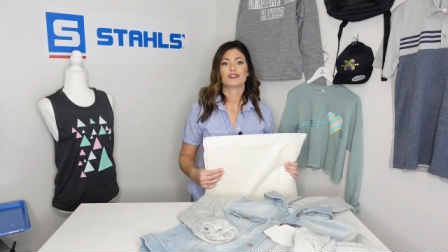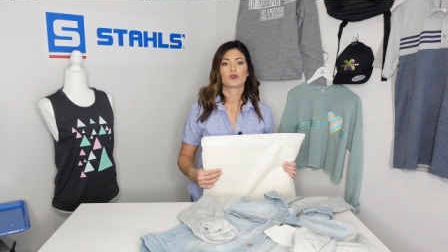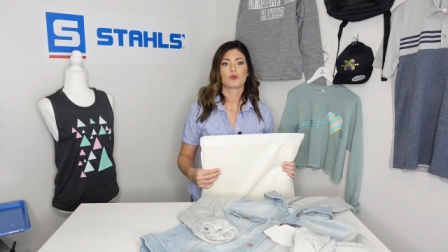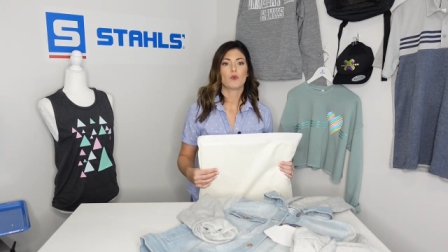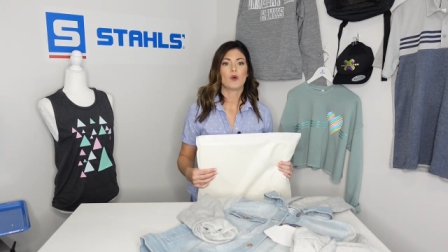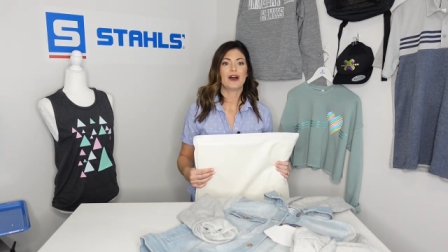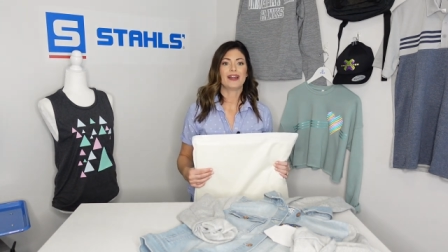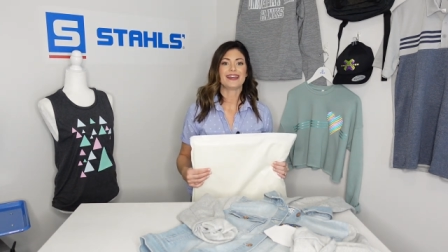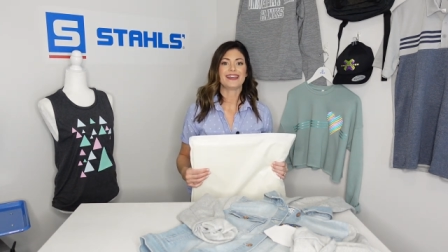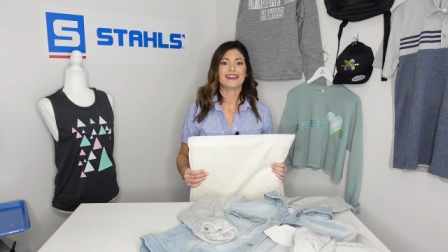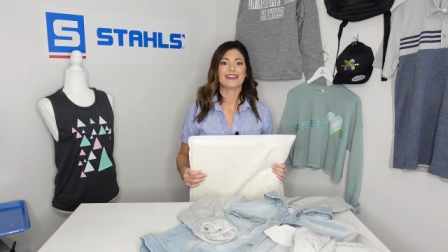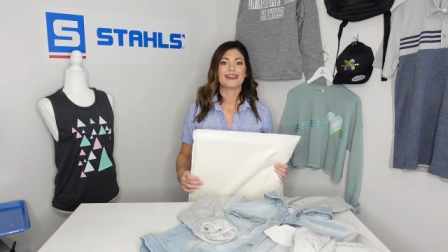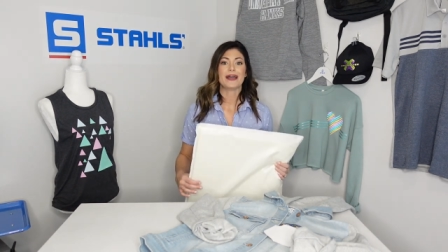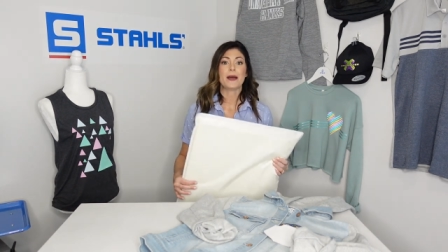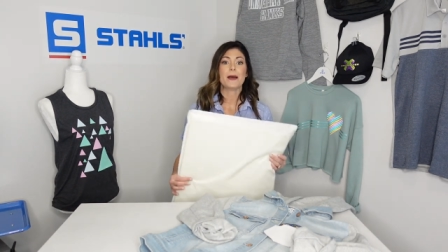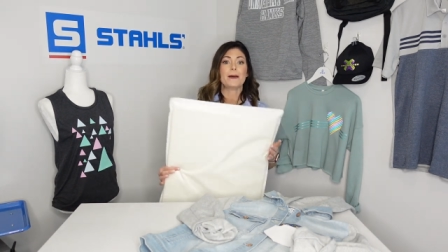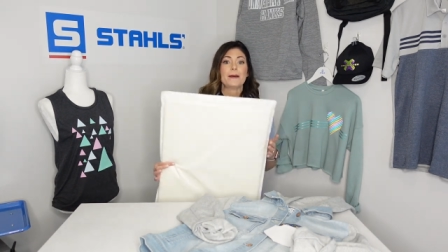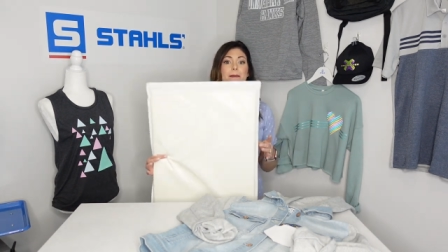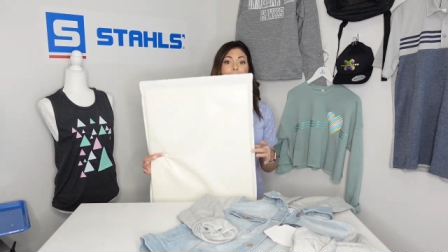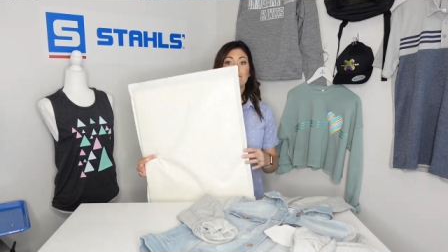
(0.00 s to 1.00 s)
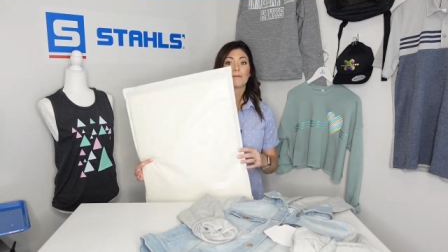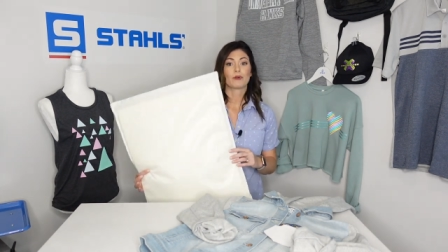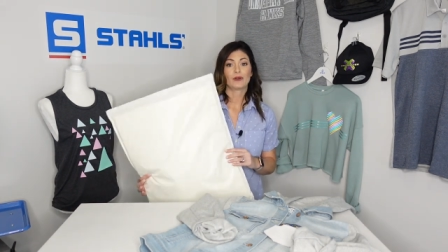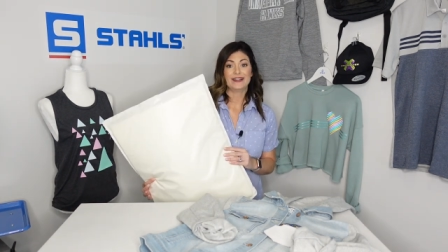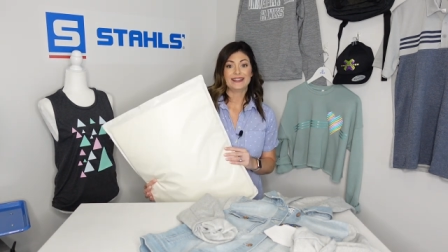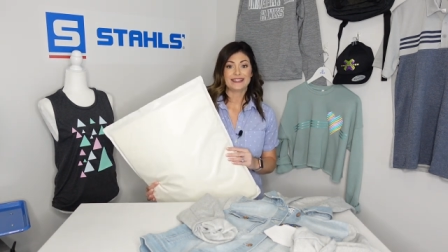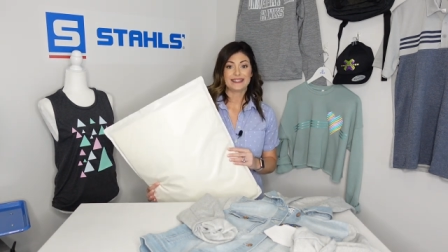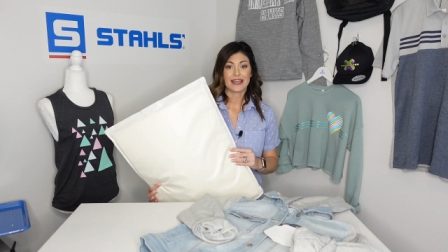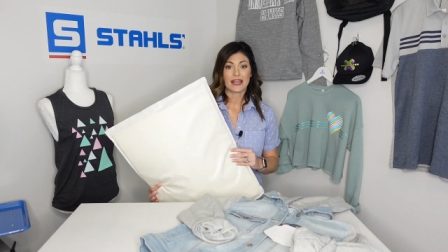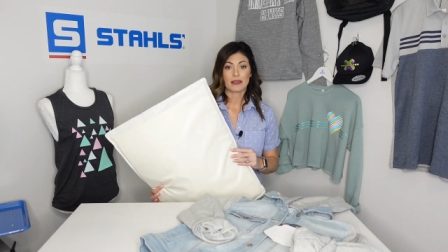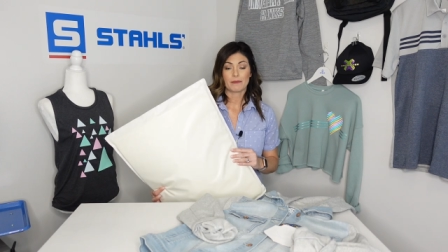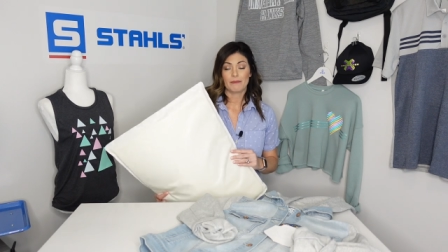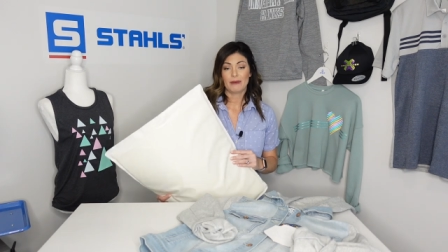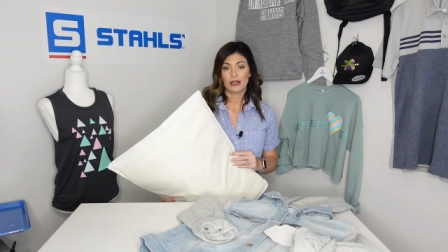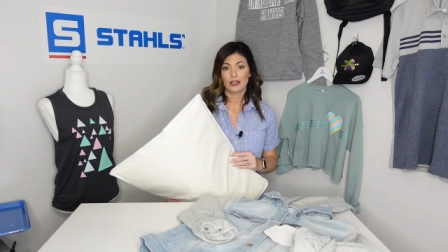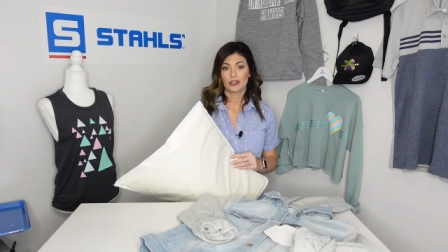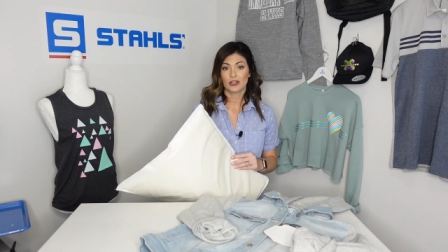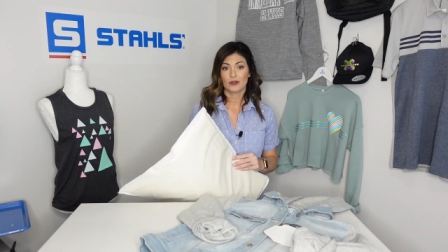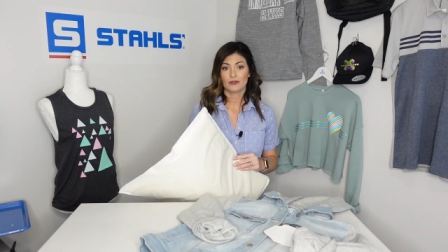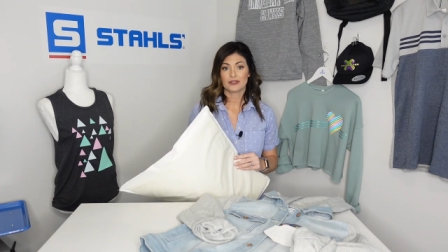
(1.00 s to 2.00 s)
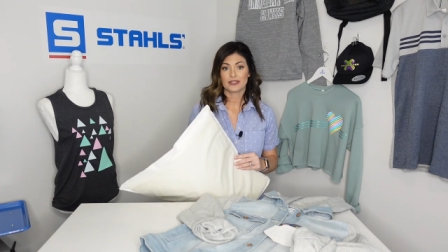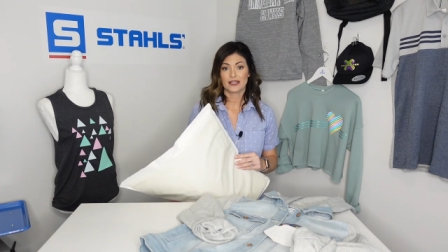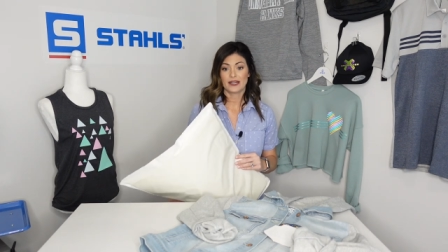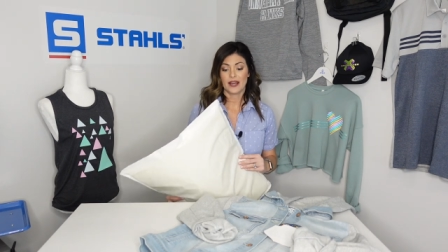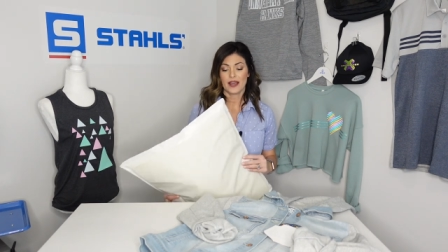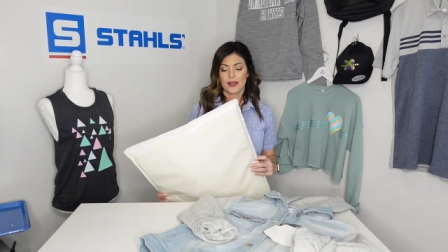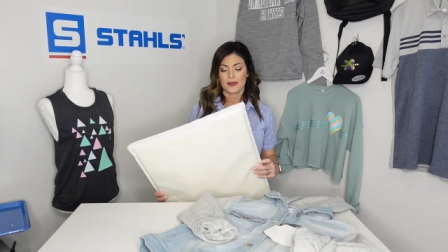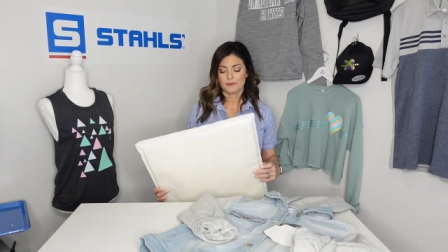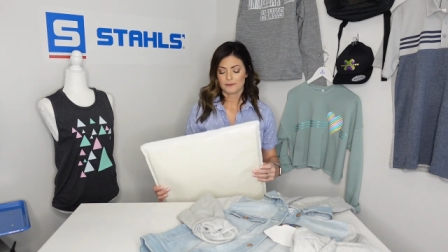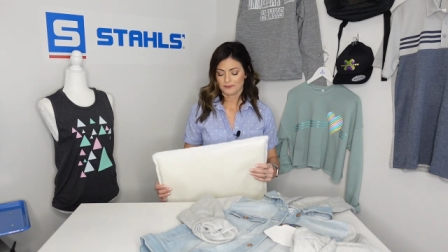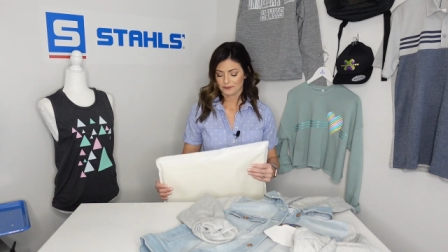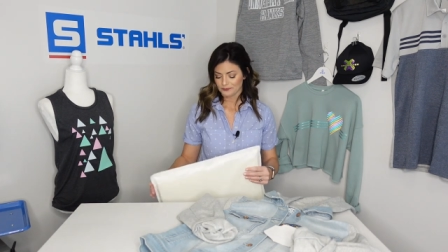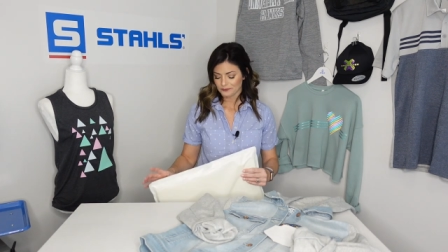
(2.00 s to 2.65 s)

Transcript: 20 printing pillow today.